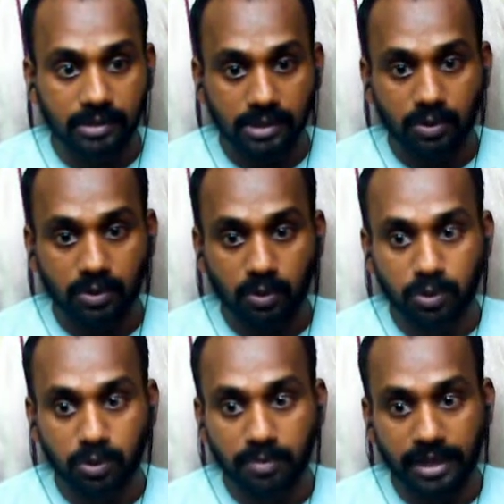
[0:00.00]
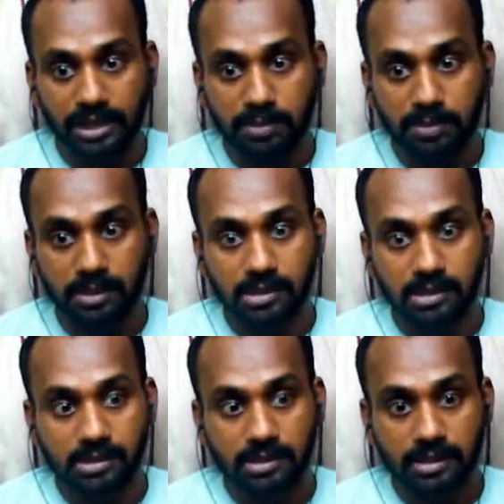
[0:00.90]
just go to manage
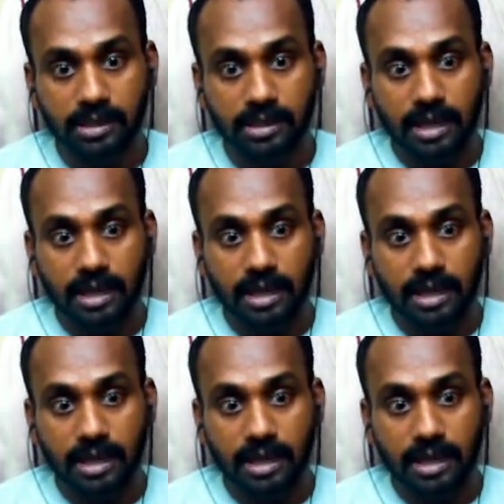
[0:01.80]
pages,